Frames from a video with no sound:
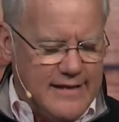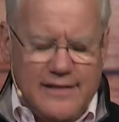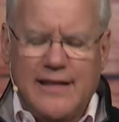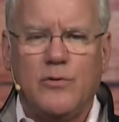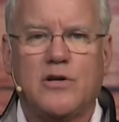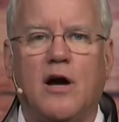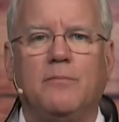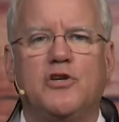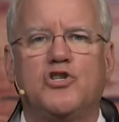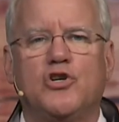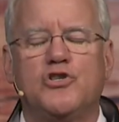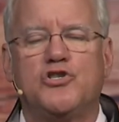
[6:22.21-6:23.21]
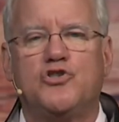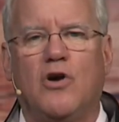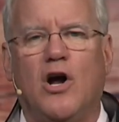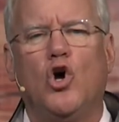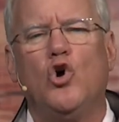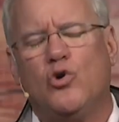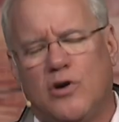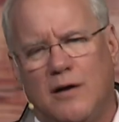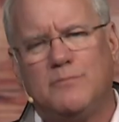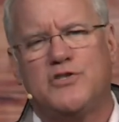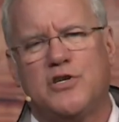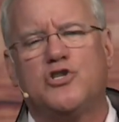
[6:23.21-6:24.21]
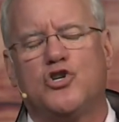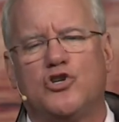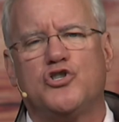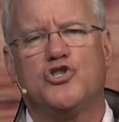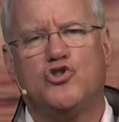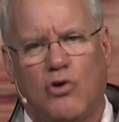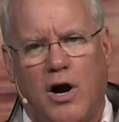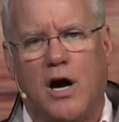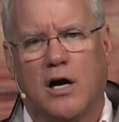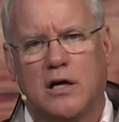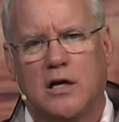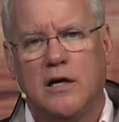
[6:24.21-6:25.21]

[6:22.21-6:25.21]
they would come to church drunk. Who comes to church drunk?